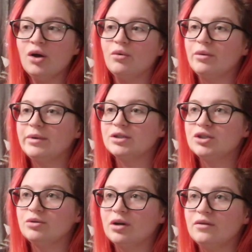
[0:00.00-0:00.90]
what are we going
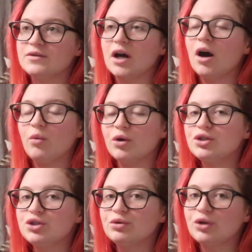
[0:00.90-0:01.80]
to do after? I want to
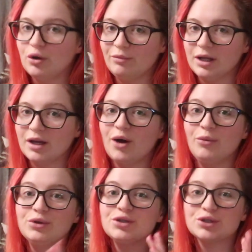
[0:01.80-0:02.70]
do an omelette. I
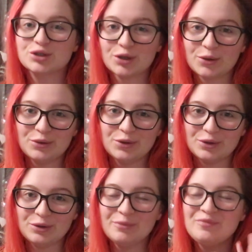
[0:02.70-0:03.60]
want to show
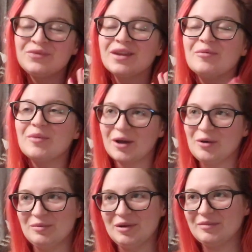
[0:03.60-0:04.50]
you my
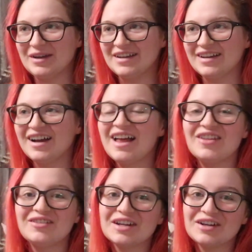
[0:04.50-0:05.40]
omelette maker,
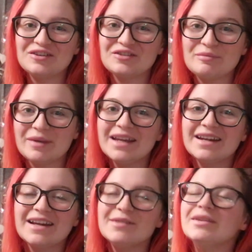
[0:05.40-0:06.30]
the one I got from
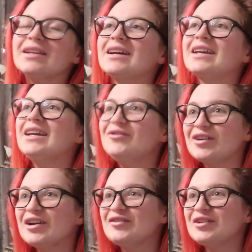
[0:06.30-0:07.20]
B&M that I keep
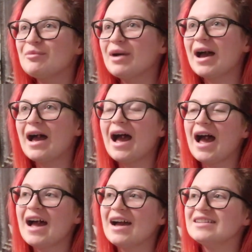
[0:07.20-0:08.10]
raving about,
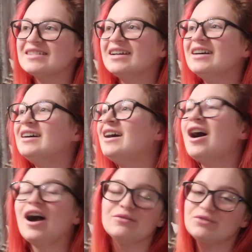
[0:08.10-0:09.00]
and
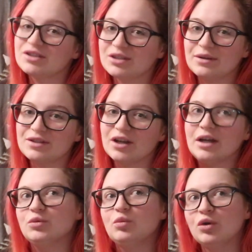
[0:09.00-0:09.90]
I'm just so
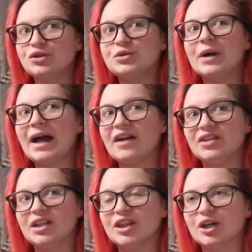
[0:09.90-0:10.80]
excited. What do I have
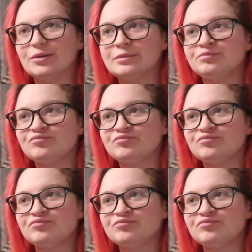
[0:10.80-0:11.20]
in it though?